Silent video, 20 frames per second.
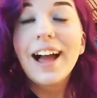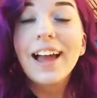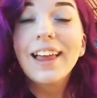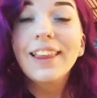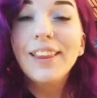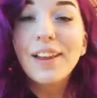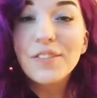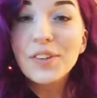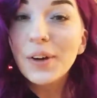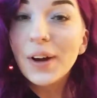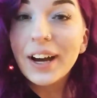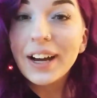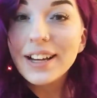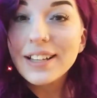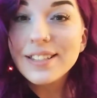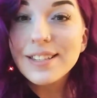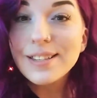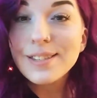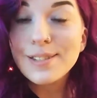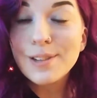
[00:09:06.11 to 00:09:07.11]
I love you
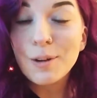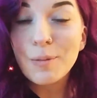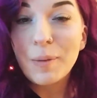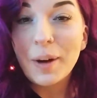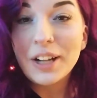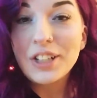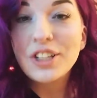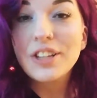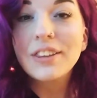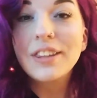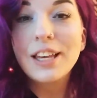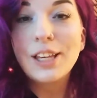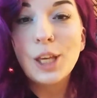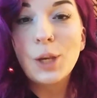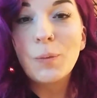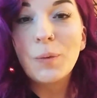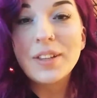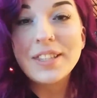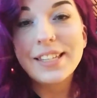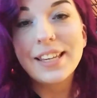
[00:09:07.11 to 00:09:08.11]
guys so much. Thank
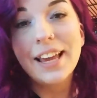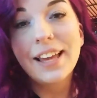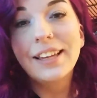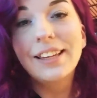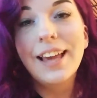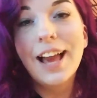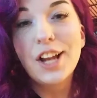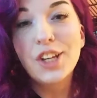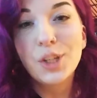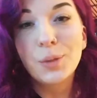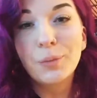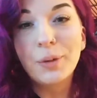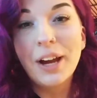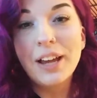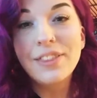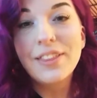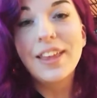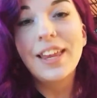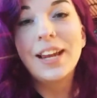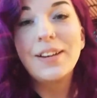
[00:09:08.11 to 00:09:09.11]
you once again, Catch Your
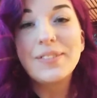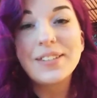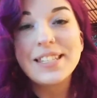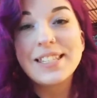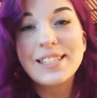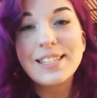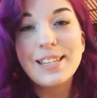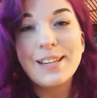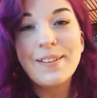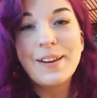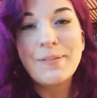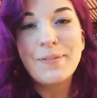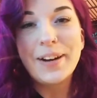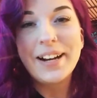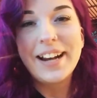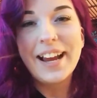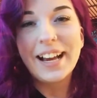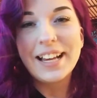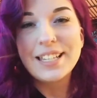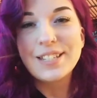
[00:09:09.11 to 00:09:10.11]
Breath, and I will see you in
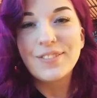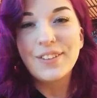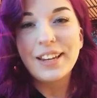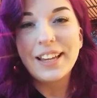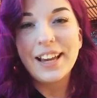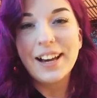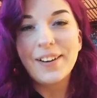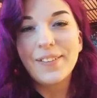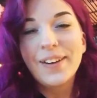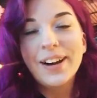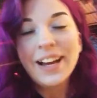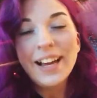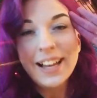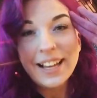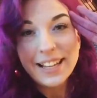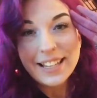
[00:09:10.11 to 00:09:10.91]
my next video.